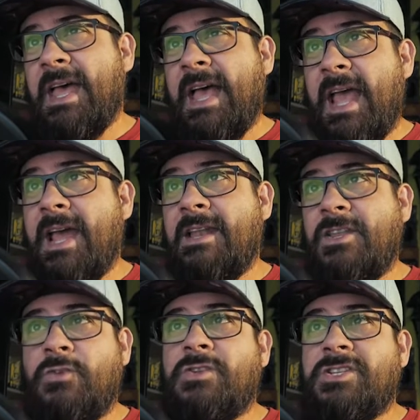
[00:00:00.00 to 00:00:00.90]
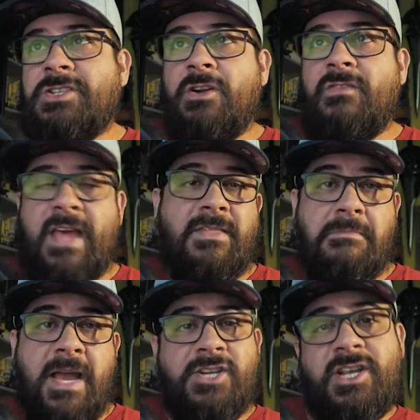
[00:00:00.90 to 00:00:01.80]
And you discern that the
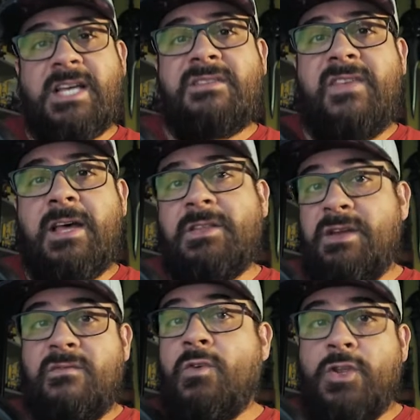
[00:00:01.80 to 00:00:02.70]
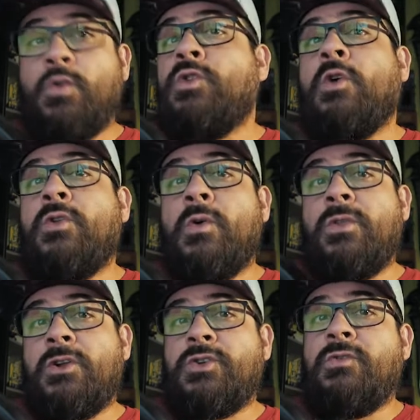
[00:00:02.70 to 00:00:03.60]
magic has failed. Therefore, you don't know
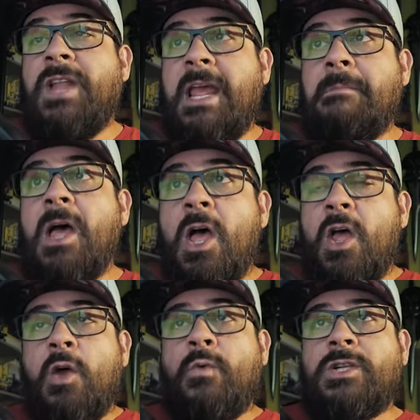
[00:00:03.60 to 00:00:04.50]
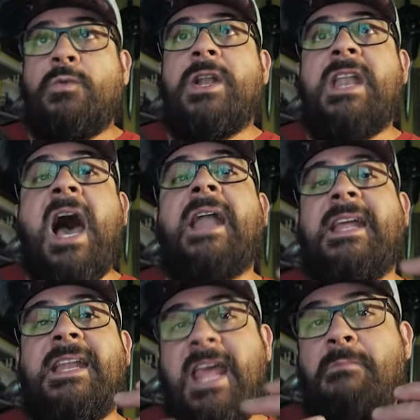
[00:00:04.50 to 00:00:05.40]
their true name, which would not
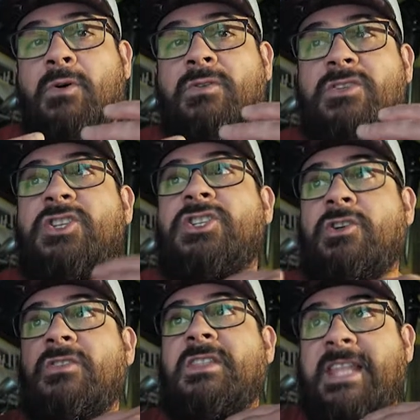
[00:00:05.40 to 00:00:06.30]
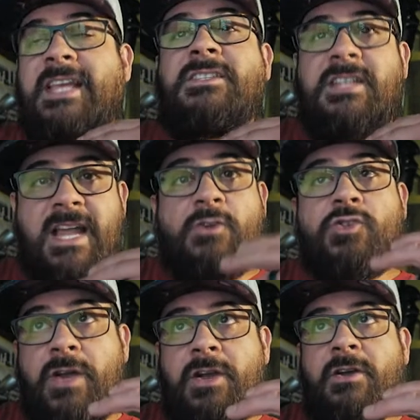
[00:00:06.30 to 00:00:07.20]
enable certain things to now
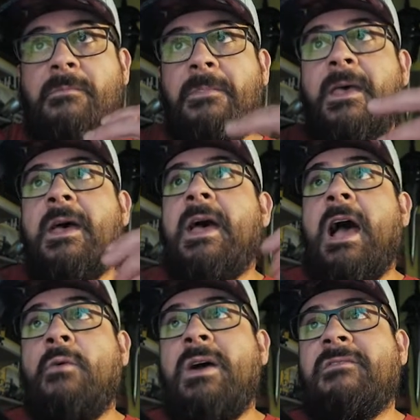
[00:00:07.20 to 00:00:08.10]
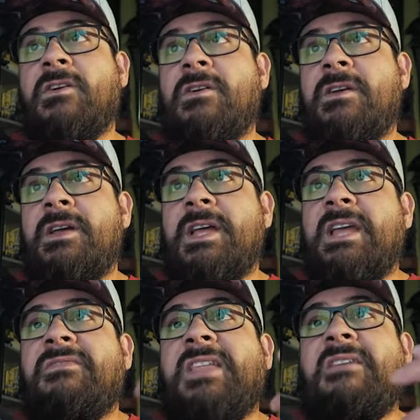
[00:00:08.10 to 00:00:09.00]
trigger. However,
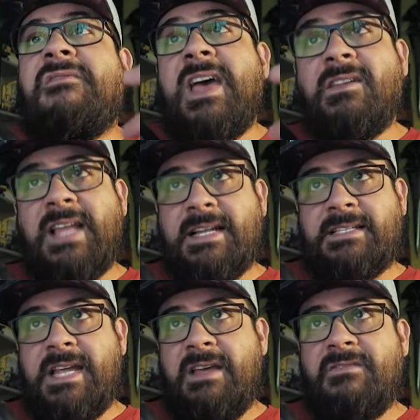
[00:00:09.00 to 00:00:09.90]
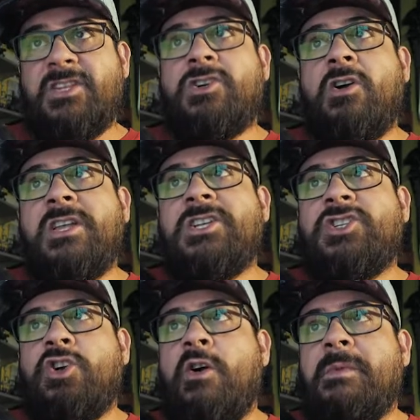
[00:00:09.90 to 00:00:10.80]
if they fail that save, the target is
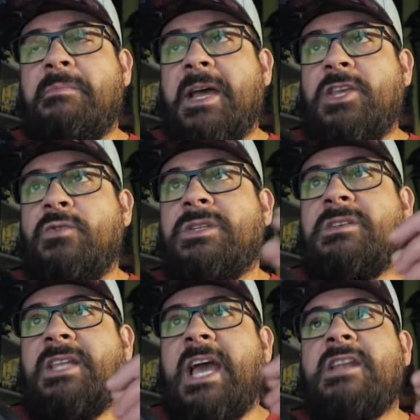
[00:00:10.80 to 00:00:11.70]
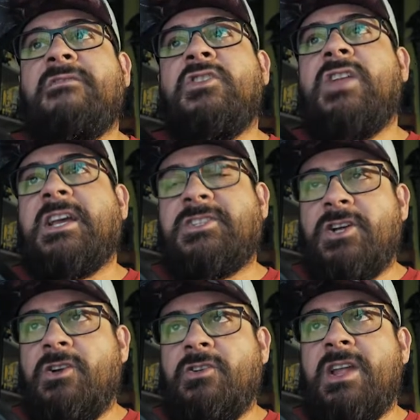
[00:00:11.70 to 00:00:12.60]
charmed by you until the end of your next
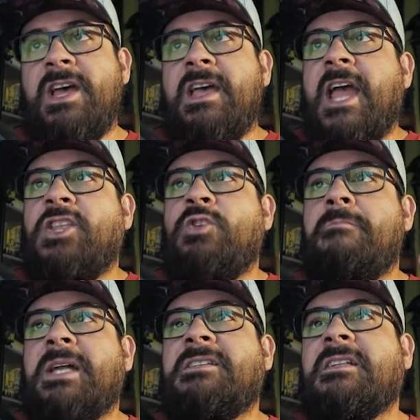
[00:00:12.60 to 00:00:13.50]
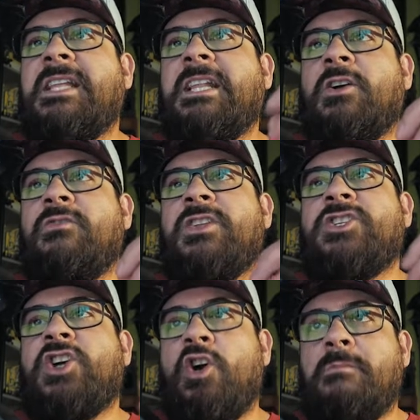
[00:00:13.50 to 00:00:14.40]
turn, and you mentally learn the
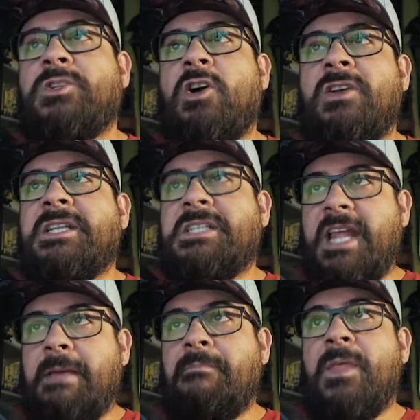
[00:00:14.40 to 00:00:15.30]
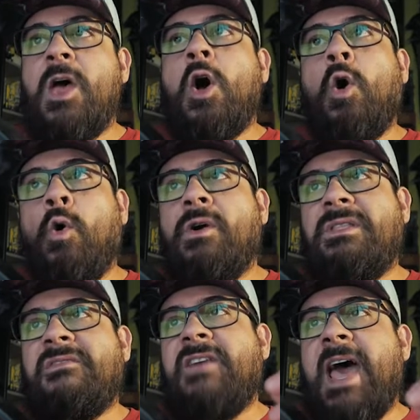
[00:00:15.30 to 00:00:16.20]
charmed target's name or
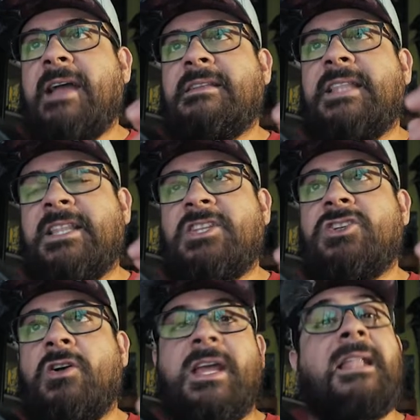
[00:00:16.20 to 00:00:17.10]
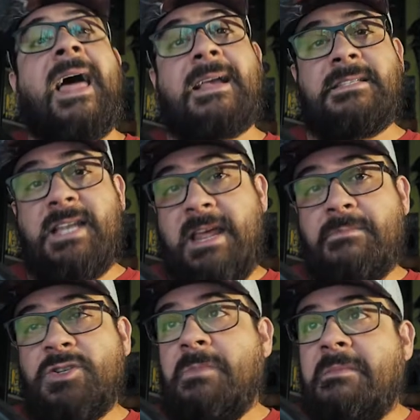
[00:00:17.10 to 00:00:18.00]
the fact that the target lacks a
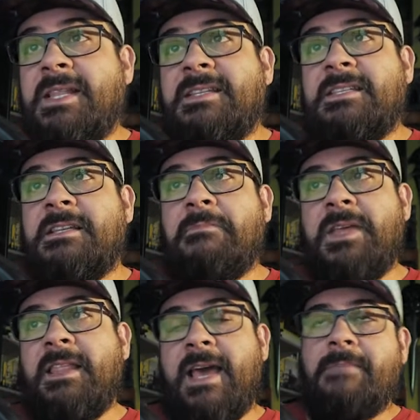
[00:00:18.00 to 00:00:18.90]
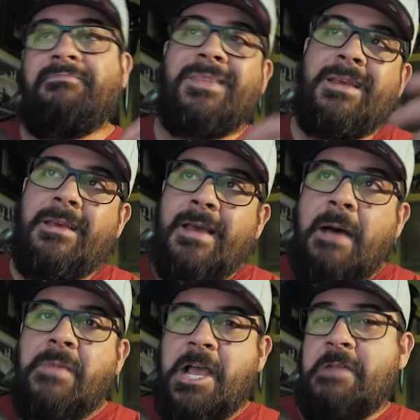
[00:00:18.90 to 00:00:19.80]
name. So maybe this is something that
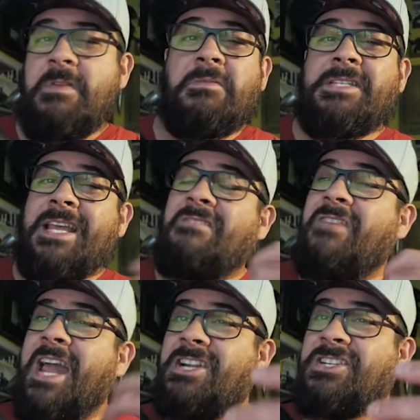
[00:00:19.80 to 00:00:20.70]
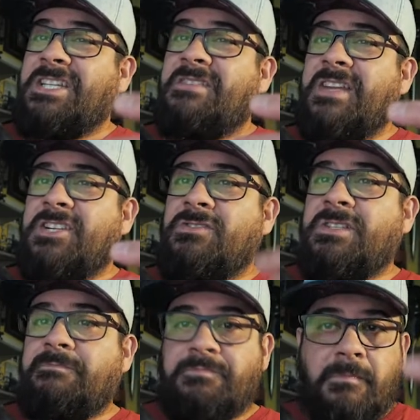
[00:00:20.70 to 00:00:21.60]
I'm not going to be able to take advantage of these features